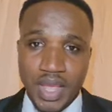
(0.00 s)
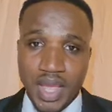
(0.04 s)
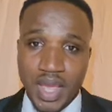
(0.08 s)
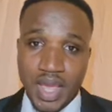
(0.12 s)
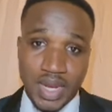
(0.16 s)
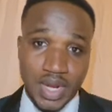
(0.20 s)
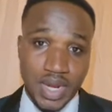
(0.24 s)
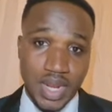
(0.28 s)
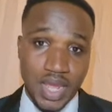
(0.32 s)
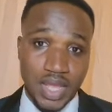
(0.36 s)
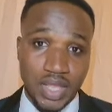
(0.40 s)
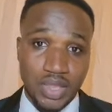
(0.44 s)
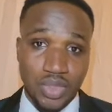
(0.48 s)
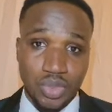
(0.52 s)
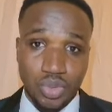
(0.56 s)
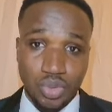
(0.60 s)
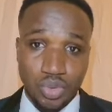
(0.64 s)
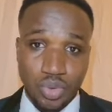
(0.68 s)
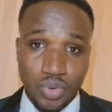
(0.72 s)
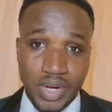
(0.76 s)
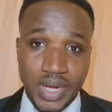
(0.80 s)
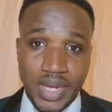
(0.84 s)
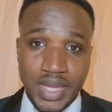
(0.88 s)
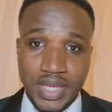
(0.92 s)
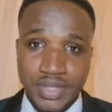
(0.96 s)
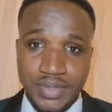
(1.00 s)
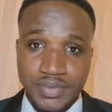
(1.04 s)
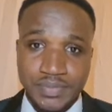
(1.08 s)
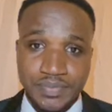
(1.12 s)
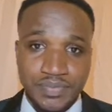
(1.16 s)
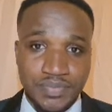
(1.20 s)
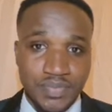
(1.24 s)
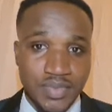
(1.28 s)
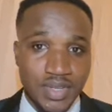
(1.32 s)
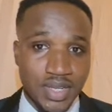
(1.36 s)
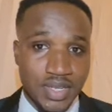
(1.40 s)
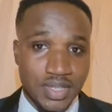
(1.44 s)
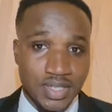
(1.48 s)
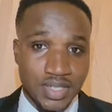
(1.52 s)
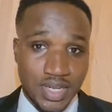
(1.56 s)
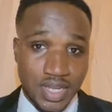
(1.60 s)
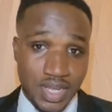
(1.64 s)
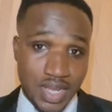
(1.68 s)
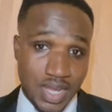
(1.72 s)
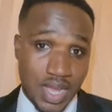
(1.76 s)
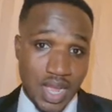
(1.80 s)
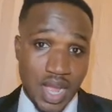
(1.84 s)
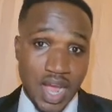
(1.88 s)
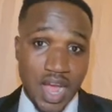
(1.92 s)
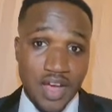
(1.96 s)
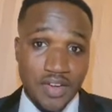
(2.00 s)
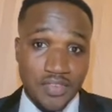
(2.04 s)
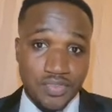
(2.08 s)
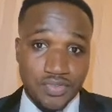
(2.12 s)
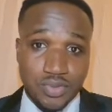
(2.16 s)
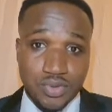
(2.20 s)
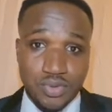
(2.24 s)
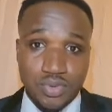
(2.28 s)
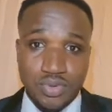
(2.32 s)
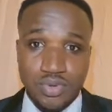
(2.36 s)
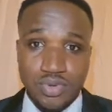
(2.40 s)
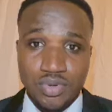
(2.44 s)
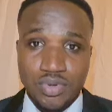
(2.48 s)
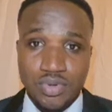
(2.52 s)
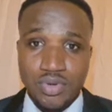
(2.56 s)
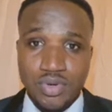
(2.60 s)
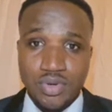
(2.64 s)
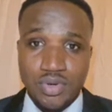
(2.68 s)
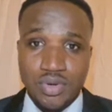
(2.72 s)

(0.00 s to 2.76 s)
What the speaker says: And then three, they have to